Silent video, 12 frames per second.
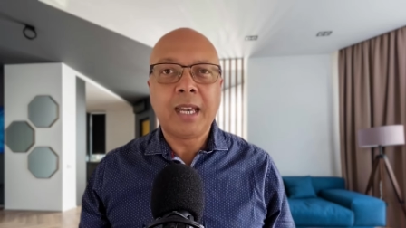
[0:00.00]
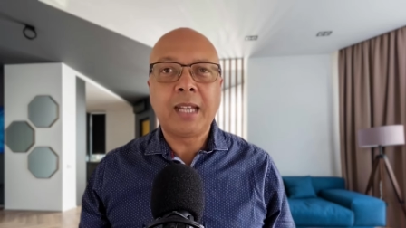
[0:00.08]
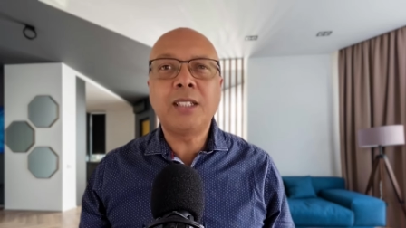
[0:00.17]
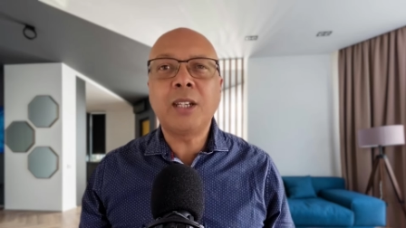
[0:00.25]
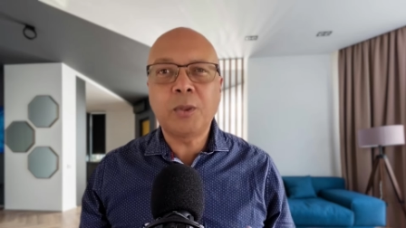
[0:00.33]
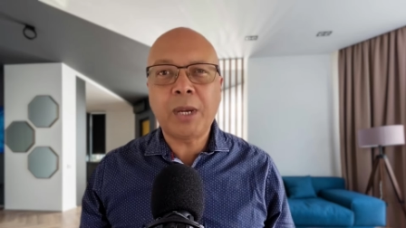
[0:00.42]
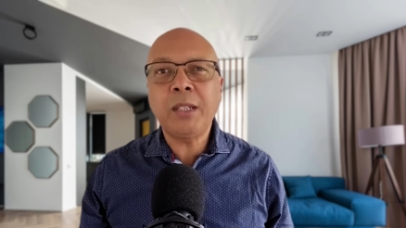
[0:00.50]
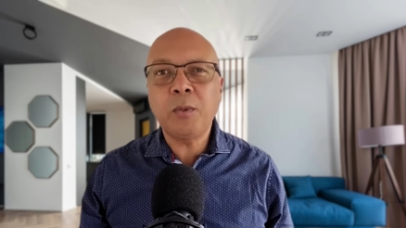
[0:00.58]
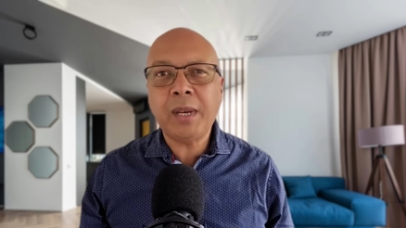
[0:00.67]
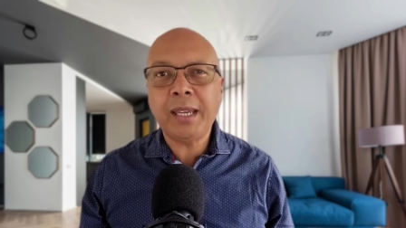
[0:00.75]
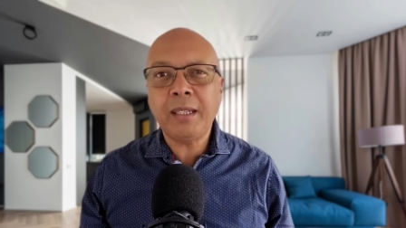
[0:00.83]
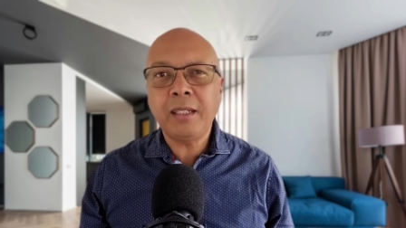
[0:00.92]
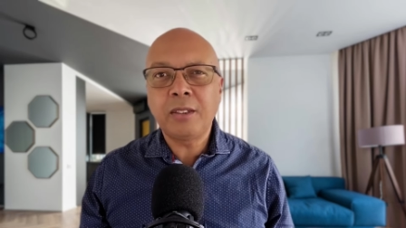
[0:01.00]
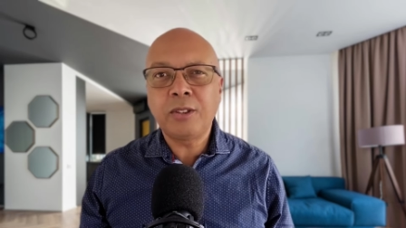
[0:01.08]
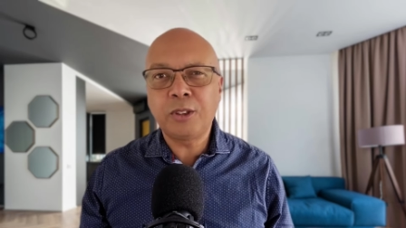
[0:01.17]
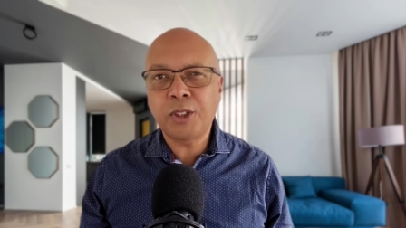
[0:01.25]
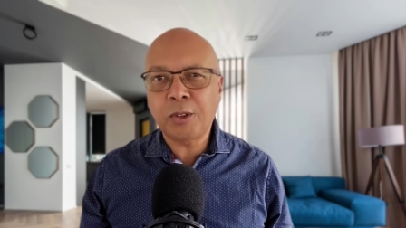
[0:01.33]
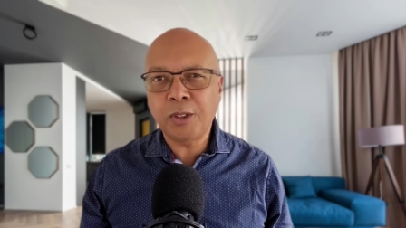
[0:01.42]
It's a great way
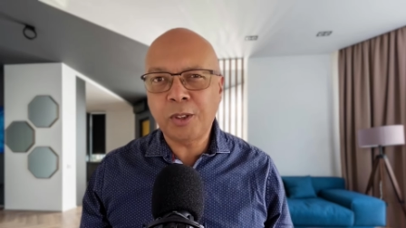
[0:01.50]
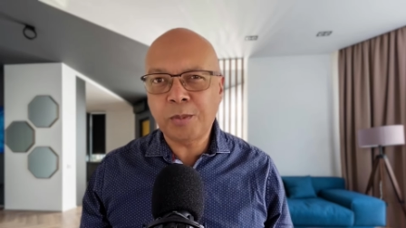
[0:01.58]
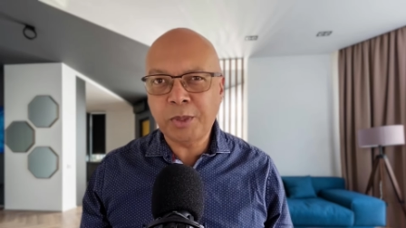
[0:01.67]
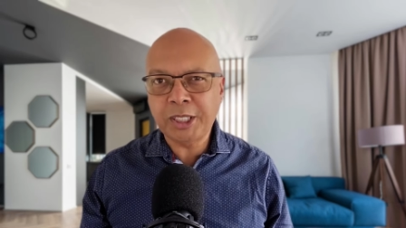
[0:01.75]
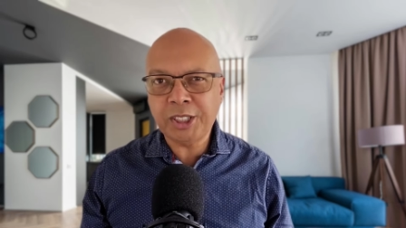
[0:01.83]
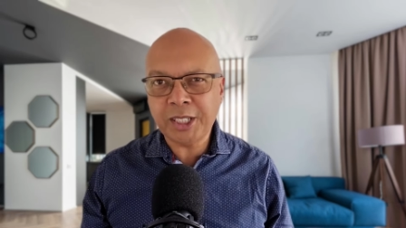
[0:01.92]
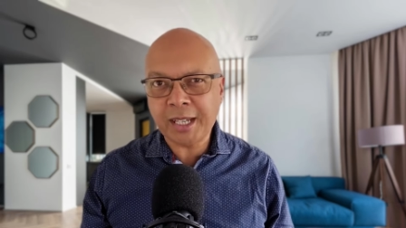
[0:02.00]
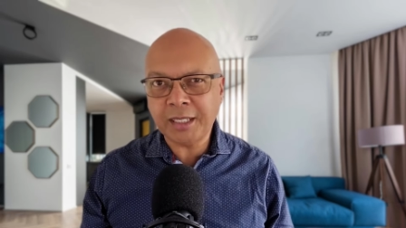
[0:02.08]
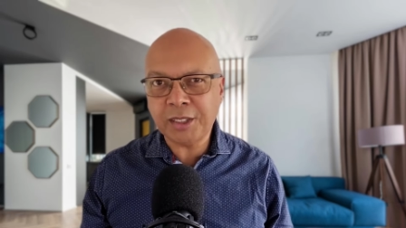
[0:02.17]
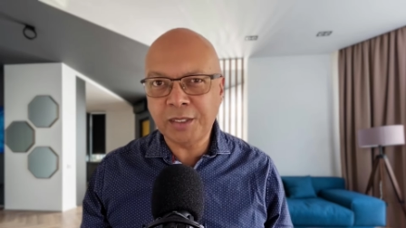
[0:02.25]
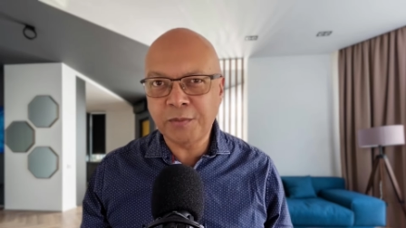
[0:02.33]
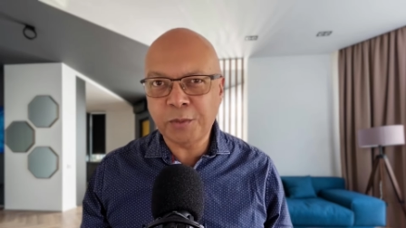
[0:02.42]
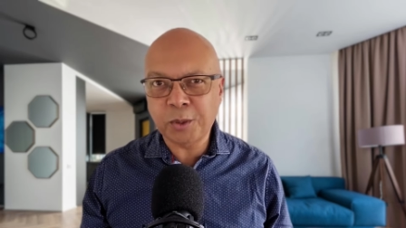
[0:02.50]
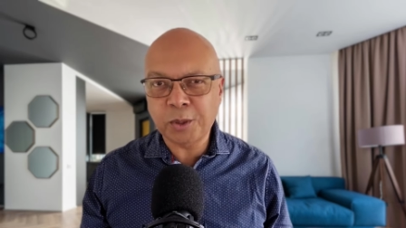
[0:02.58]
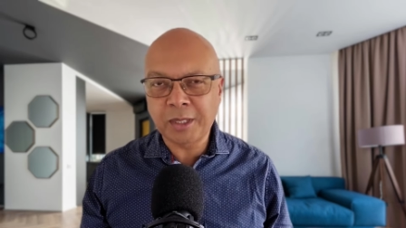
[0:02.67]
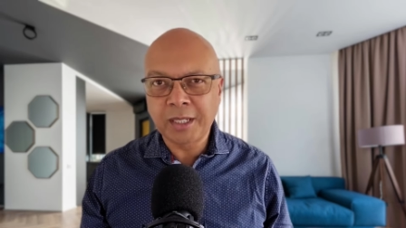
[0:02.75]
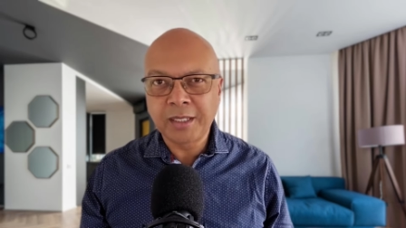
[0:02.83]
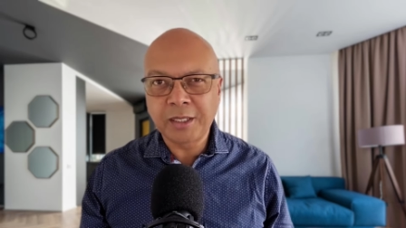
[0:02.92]
to show your appreciation
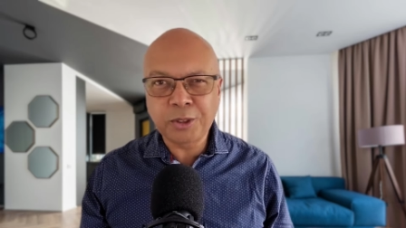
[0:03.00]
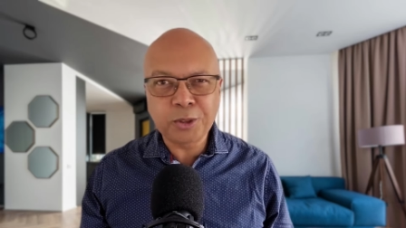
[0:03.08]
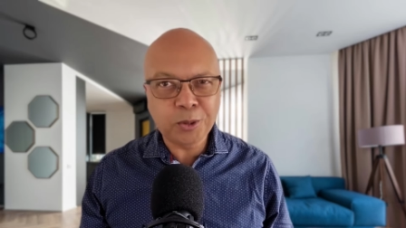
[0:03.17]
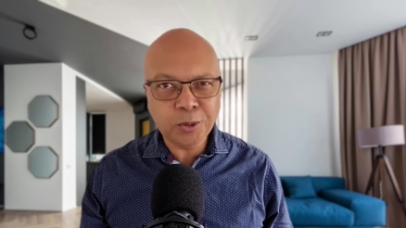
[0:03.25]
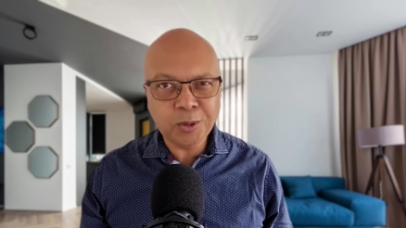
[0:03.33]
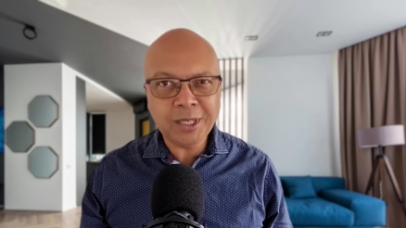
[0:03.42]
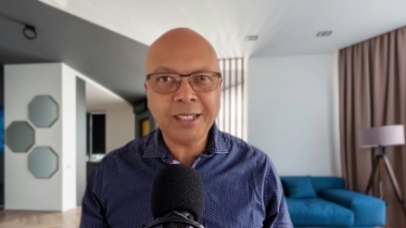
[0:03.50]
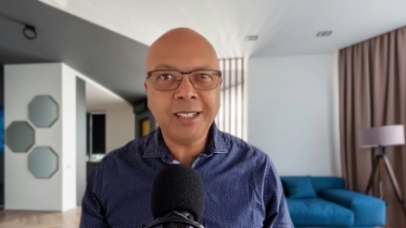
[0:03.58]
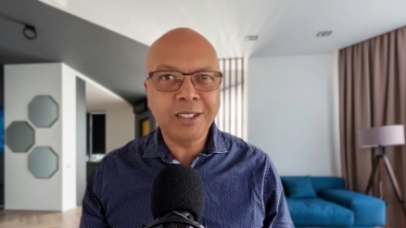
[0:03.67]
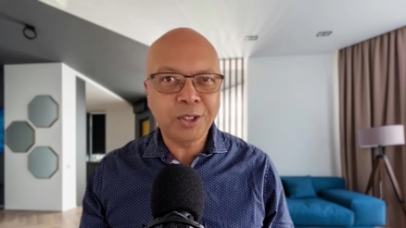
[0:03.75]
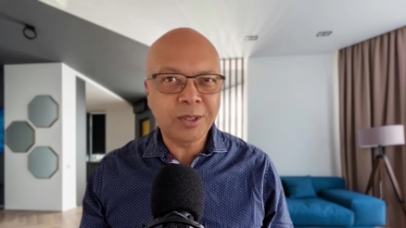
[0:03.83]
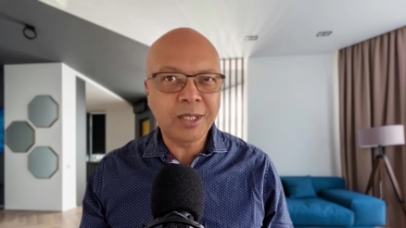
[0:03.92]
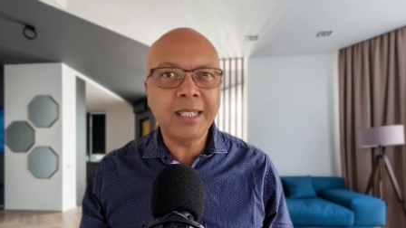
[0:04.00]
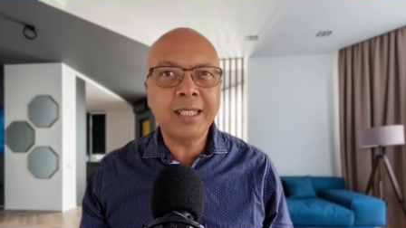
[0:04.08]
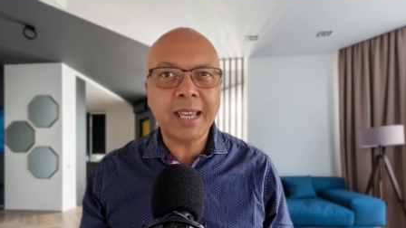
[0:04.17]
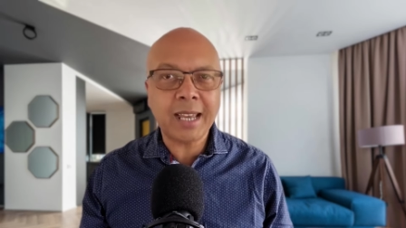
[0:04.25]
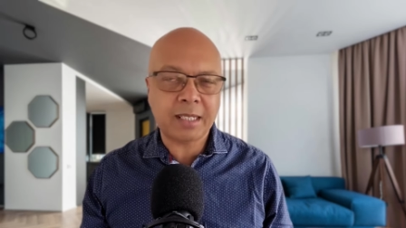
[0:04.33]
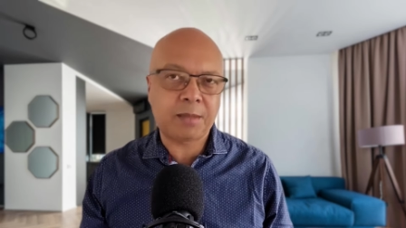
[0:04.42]
for the truly
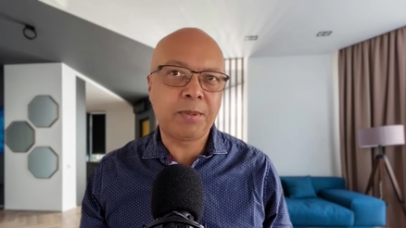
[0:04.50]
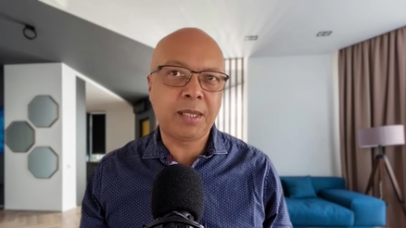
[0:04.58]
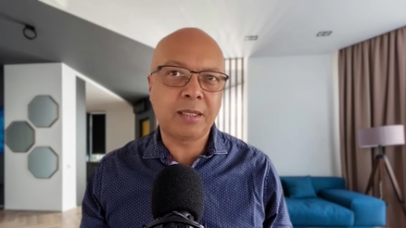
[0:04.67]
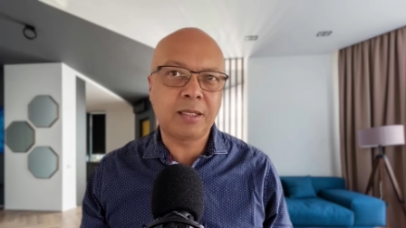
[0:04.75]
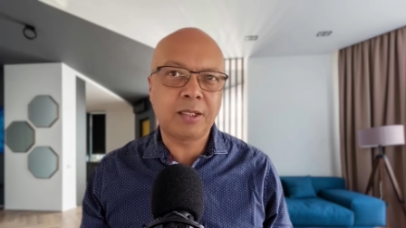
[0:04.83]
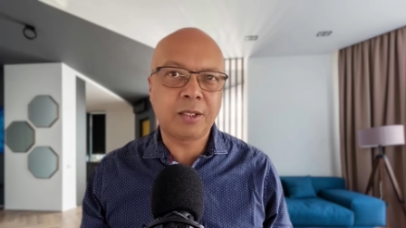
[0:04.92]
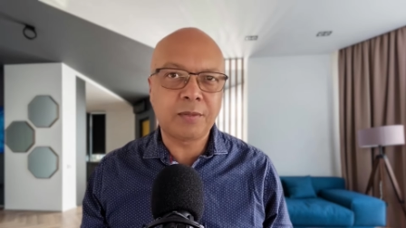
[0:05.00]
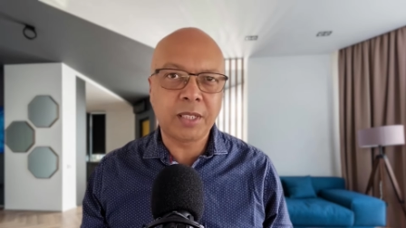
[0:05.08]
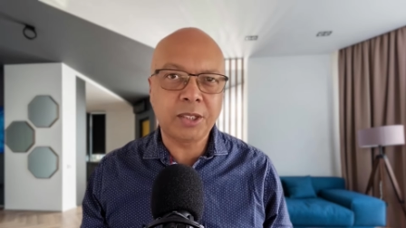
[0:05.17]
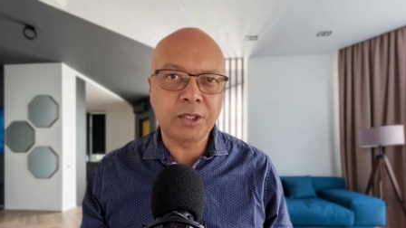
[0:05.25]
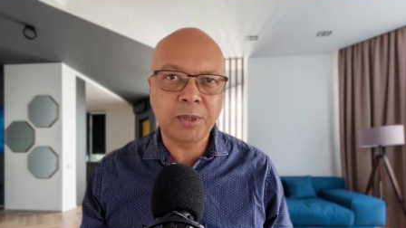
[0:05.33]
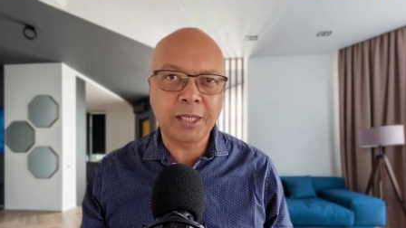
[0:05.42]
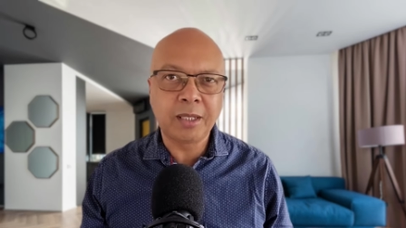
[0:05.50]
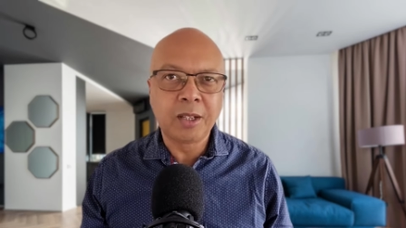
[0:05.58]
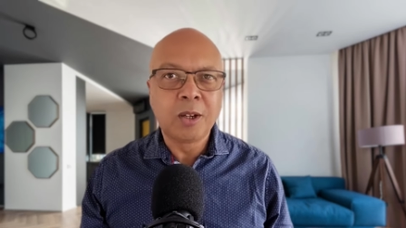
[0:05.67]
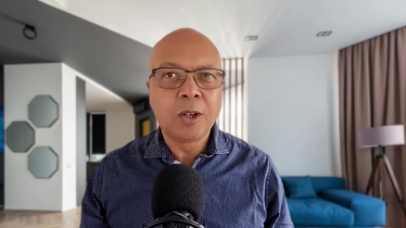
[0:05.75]
unique aspects of history,